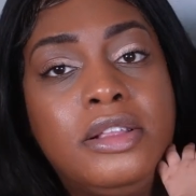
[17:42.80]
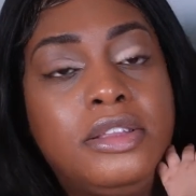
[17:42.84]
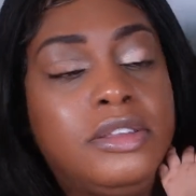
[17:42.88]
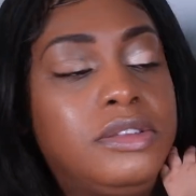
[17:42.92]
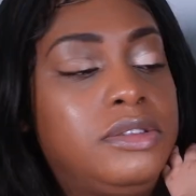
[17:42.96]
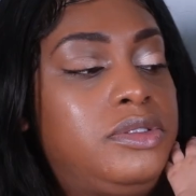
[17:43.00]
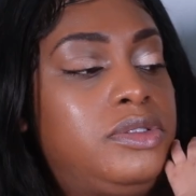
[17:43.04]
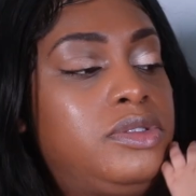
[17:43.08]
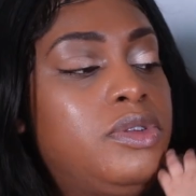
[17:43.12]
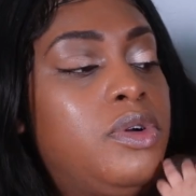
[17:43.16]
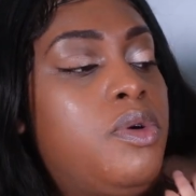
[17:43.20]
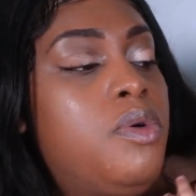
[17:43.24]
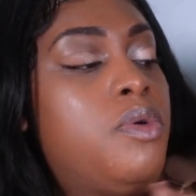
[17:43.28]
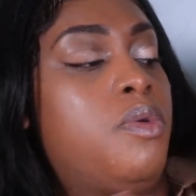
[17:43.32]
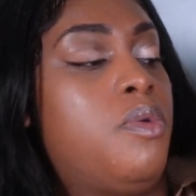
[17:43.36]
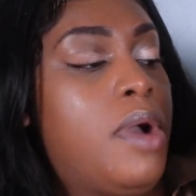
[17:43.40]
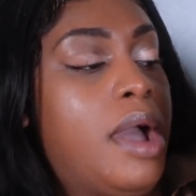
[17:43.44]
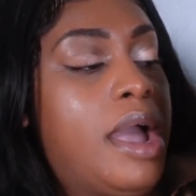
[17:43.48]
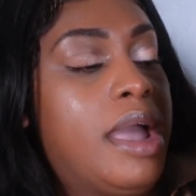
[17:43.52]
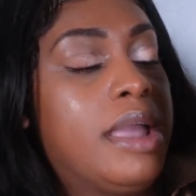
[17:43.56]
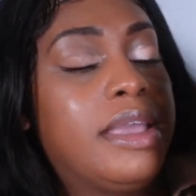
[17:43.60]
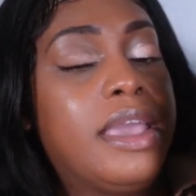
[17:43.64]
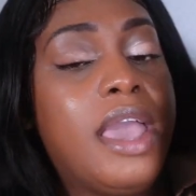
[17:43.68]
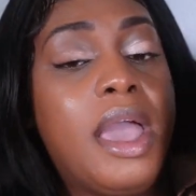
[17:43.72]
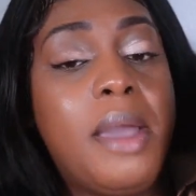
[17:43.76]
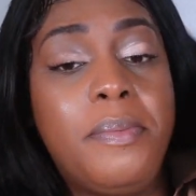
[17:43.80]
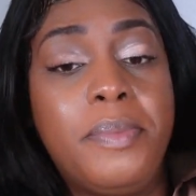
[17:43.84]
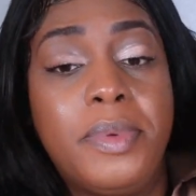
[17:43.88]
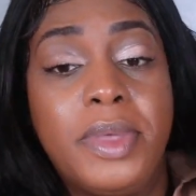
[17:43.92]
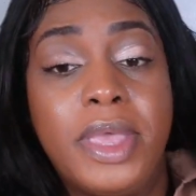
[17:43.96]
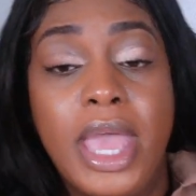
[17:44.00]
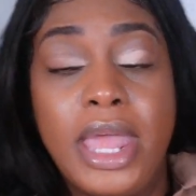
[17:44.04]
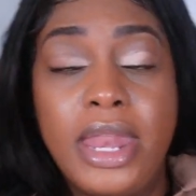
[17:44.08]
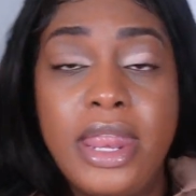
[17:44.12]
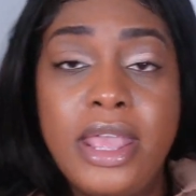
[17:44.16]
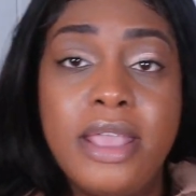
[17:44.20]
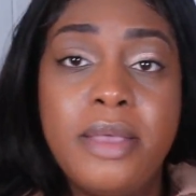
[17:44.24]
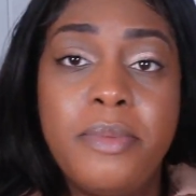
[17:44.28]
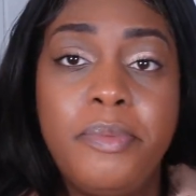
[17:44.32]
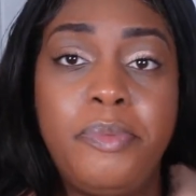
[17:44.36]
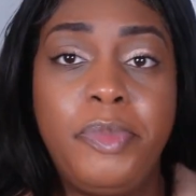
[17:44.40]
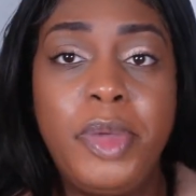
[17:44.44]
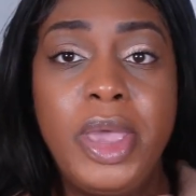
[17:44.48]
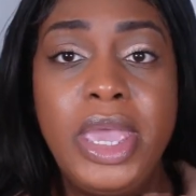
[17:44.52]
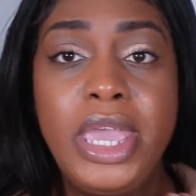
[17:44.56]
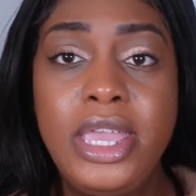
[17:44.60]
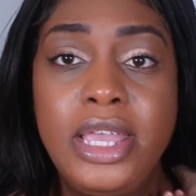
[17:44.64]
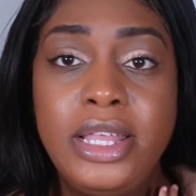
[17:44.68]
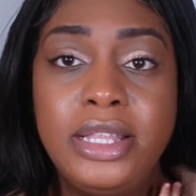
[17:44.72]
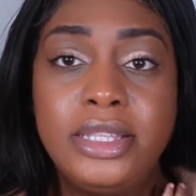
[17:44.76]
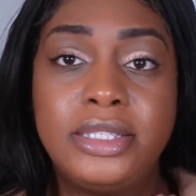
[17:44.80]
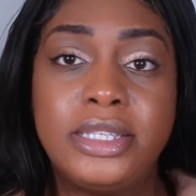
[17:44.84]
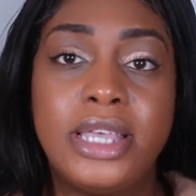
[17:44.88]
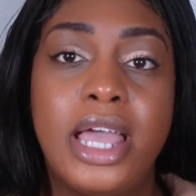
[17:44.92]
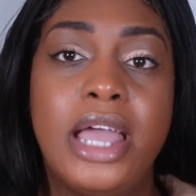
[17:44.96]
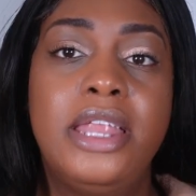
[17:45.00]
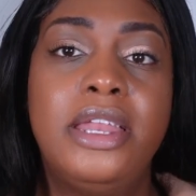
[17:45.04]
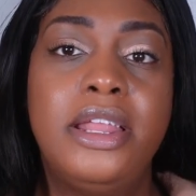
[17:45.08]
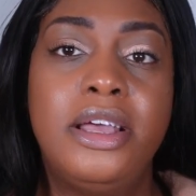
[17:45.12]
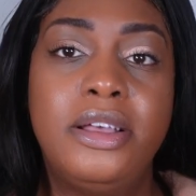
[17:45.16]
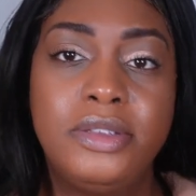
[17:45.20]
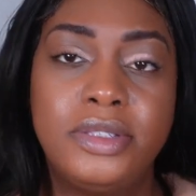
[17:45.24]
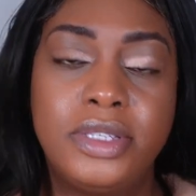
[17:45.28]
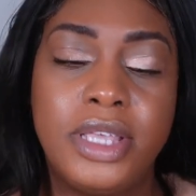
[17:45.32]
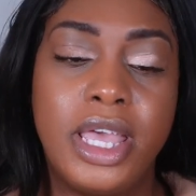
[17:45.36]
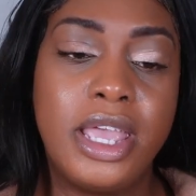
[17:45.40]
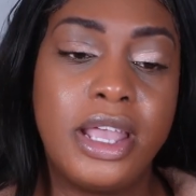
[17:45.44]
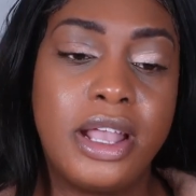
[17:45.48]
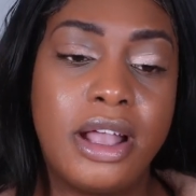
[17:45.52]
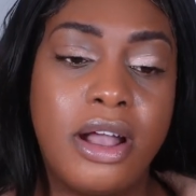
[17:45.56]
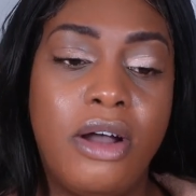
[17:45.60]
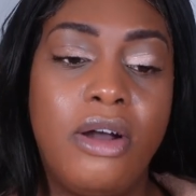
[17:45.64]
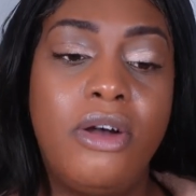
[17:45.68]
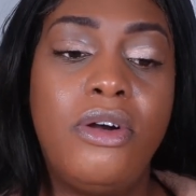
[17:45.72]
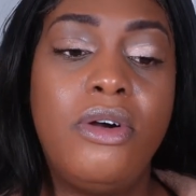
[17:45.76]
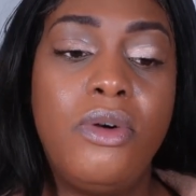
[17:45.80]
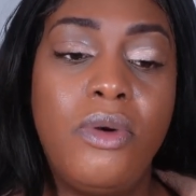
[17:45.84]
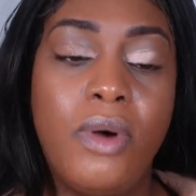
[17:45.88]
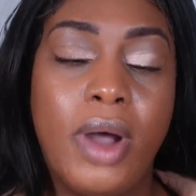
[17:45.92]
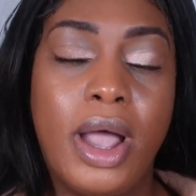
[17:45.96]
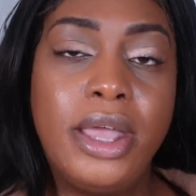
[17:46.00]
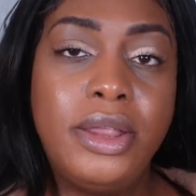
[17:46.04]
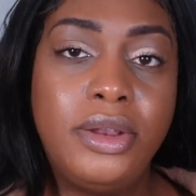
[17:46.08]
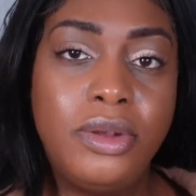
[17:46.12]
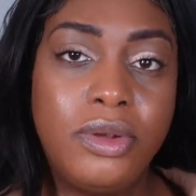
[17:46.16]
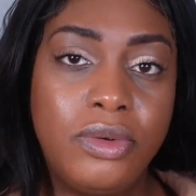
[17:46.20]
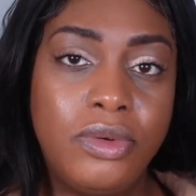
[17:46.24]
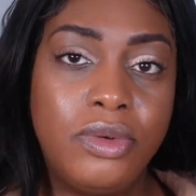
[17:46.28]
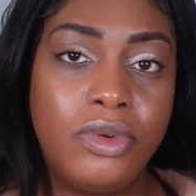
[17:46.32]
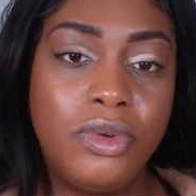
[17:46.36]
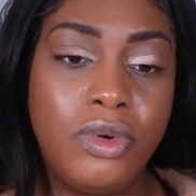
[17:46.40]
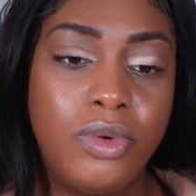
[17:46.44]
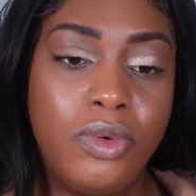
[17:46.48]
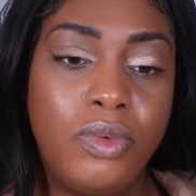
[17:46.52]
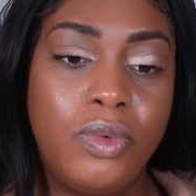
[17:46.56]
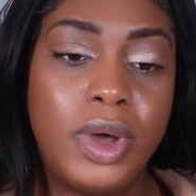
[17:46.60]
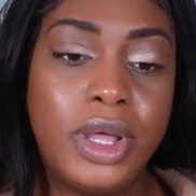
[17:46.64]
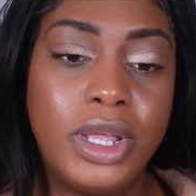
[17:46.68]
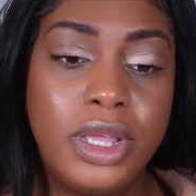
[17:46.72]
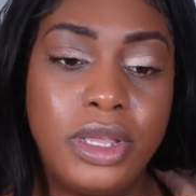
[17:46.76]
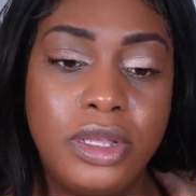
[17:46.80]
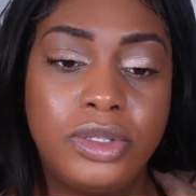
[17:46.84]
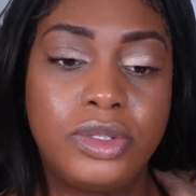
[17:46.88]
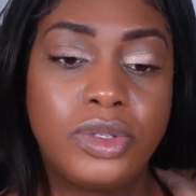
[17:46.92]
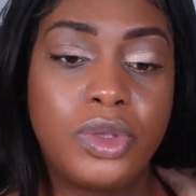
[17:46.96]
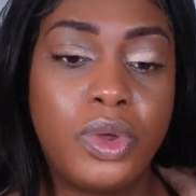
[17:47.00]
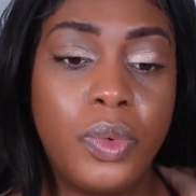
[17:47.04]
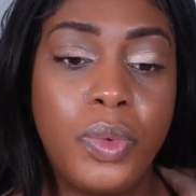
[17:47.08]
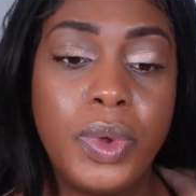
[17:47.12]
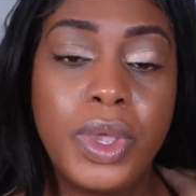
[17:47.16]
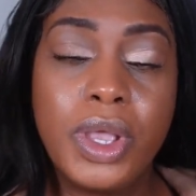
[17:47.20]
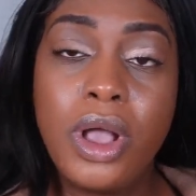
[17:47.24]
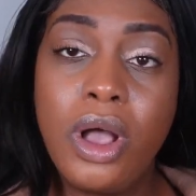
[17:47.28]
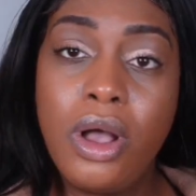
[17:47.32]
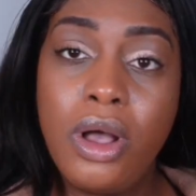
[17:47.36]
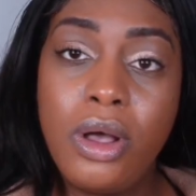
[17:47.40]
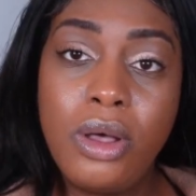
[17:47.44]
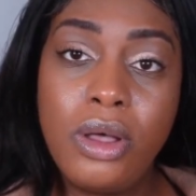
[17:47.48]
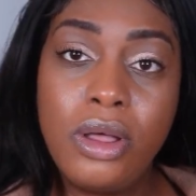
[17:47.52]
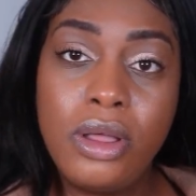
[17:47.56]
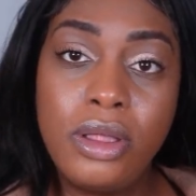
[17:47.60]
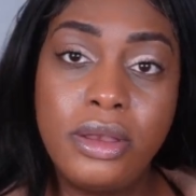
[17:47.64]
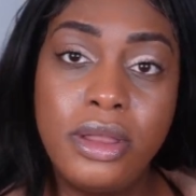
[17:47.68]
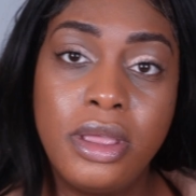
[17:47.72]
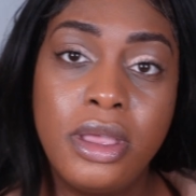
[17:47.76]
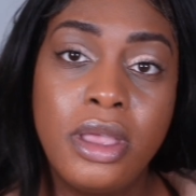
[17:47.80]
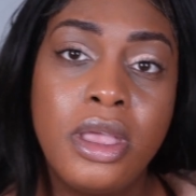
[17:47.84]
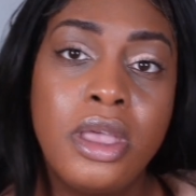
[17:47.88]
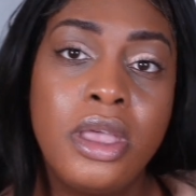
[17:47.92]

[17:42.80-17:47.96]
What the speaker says: so I kept getting pains, and I was like, oh, I don't know what is going on.